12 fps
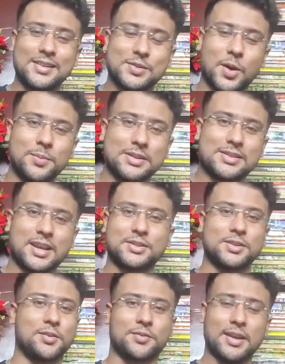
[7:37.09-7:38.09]
this comment
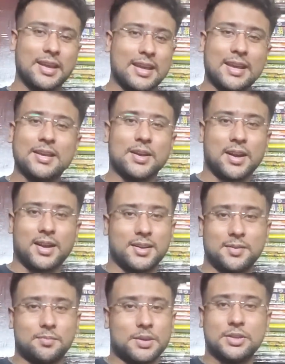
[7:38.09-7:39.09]
section of
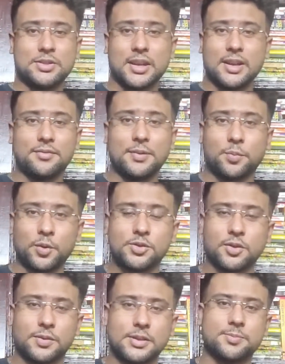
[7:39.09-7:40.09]
under each and every
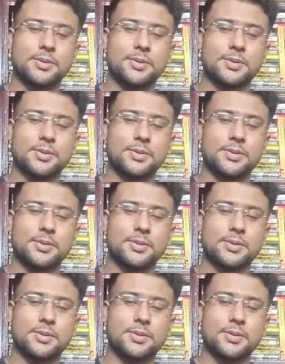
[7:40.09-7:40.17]
post of his.